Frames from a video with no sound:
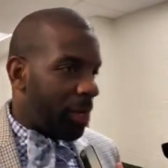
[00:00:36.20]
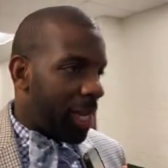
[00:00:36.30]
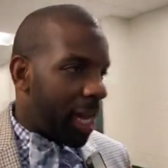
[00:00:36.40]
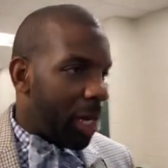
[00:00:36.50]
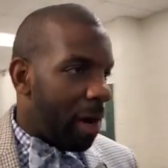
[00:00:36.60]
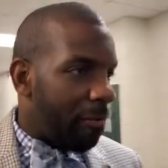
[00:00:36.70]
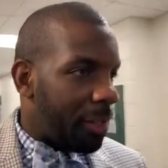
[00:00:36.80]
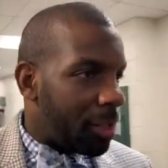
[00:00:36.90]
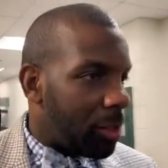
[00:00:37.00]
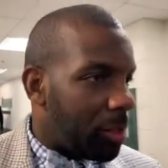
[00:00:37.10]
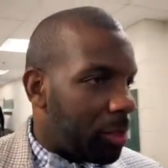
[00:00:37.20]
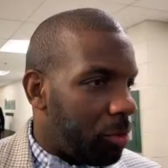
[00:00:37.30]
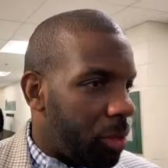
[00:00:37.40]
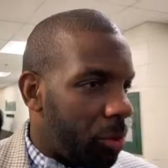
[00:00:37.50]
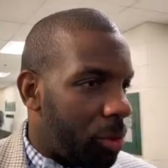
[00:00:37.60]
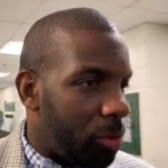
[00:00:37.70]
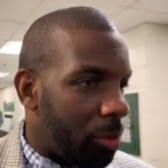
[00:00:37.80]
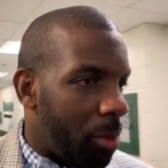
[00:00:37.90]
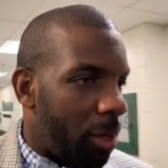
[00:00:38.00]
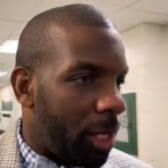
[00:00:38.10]
know they got confidence, to, you know, to shoot
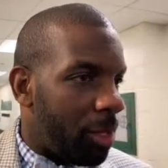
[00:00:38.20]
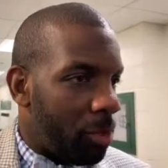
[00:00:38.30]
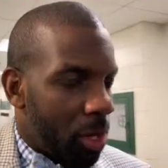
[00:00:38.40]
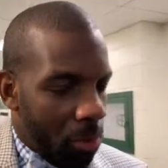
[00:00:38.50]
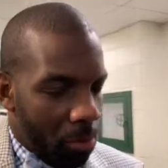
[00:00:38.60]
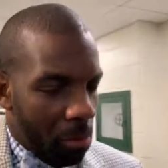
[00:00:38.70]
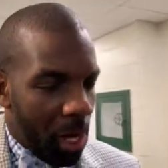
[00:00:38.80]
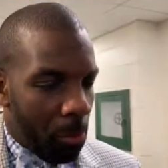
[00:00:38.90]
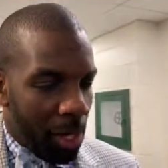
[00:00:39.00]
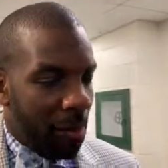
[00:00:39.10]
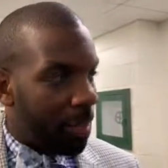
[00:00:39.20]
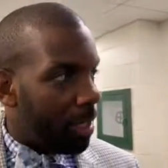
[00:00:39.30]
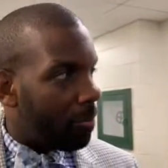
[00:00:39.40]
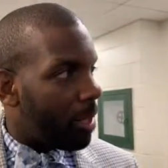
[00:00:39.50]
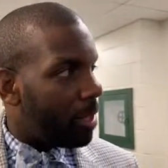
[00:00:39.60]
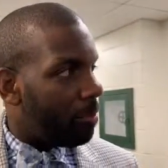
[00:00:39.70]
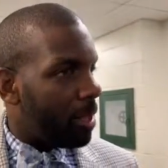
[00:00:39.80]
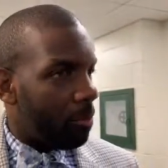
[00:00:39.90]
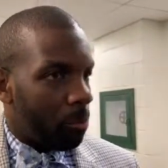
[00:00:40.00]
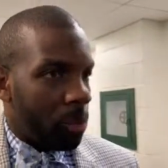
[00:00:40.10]
the ball at, you know, whenever they're in the rhythm,
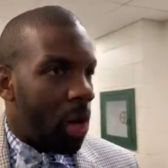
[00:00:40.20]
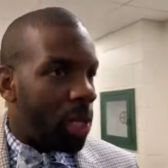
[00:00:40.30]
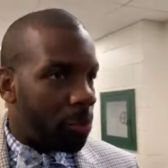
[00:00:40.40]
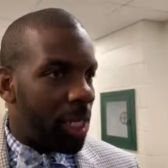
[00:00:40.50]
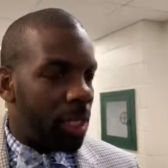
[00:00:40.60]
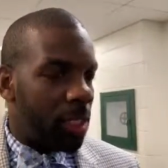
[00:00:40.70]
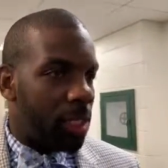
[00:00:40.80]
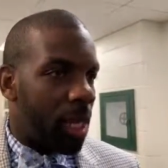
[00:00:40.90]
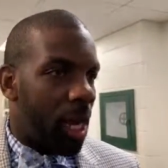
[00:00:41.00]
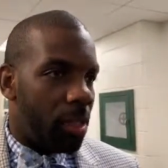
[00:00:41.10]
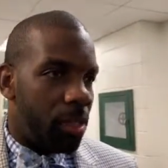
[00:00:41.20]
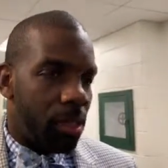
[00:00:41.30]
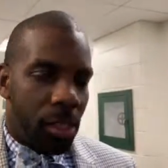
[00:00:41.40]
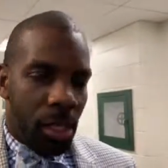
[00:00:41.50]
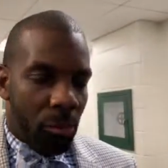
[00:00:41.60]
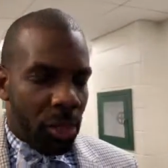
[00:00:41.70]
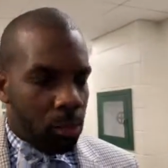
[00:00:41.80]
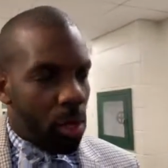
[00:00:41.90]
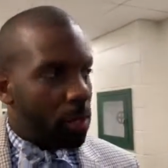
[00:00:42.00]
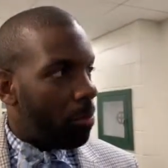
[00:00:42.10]
and as long as we're taking good shots. We
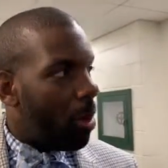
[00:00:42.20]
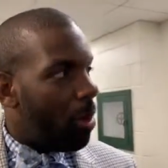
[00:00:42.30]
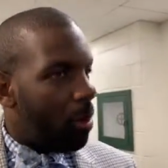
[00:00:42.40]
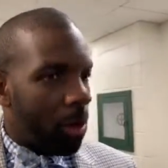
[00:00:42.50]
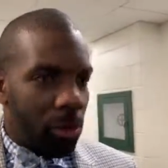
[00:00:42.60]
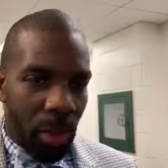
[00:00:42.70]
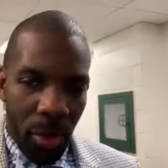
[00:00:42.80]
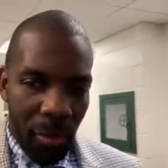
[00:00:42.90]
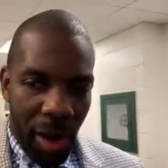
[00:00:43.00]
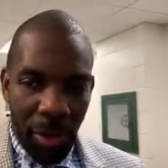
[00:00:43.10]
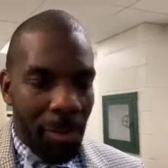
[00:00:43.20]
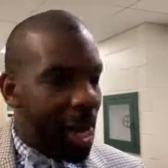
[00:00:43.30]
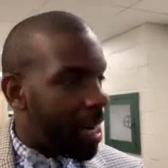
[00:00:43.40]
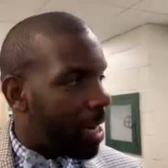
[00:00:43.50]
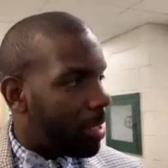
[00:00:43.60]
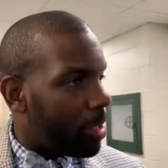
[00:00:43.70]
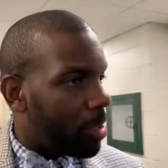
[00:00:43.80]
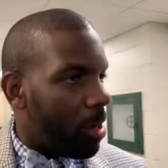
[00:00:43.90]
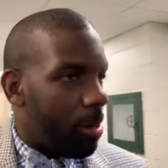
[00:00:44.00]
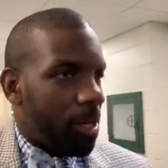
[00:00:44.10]
swung the ball, you know, everybody got their
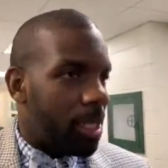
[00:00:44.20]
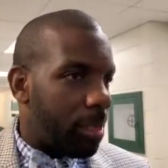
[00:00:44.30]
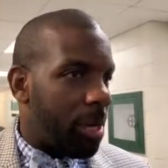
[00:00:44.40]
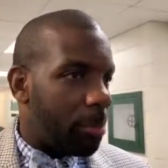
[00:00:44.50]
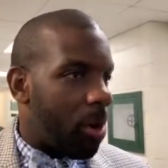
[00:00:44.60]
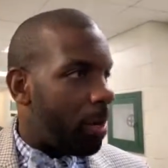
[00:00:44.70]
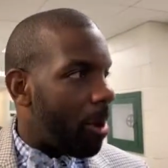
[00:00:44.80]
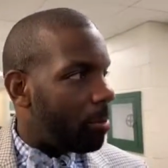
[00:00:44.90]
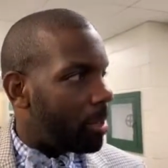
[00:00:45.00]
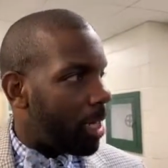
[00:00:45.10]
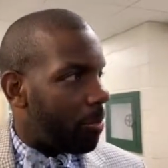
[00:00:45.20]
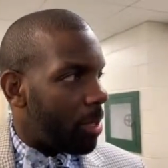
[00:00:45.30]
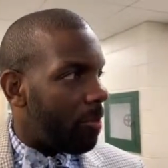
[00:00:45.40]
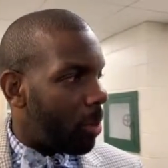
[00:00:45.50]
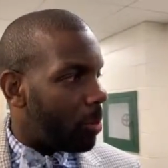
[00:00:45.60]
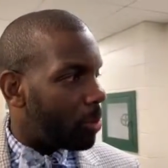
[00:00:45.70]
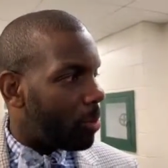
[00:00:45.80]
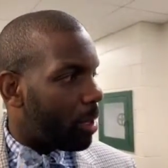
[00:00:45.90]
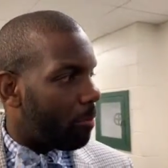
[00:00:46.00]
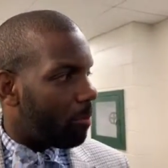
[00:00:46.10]
turn, and that's the best part about this team. You never know where it's
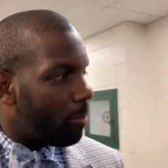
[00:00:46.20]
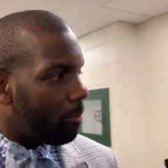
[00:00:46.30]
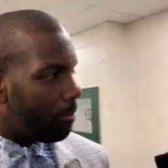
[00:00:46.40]
going to come from.